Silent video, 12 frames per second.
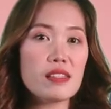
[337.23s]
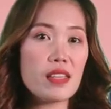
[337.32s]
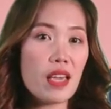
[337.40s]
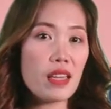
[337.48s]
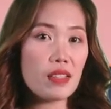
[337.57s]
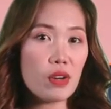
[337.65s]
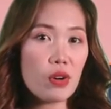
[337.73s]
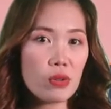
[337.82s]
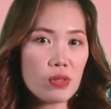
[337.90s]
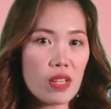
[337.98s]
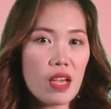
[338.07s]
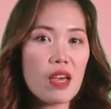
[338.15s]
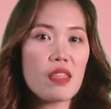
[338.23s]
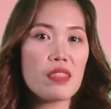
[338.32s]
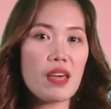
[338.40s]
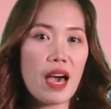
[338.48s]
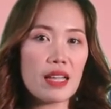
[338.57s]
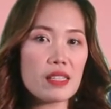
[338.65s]
Take note
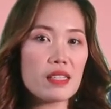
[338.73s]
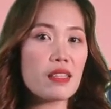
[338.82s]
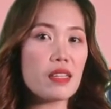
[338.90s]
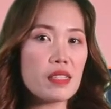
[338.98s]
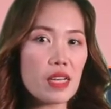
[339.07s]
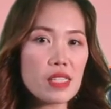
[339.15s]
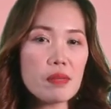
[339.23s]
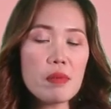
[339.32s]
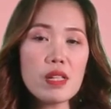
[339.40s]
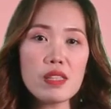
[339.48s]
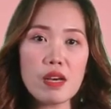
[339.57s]
that the decimal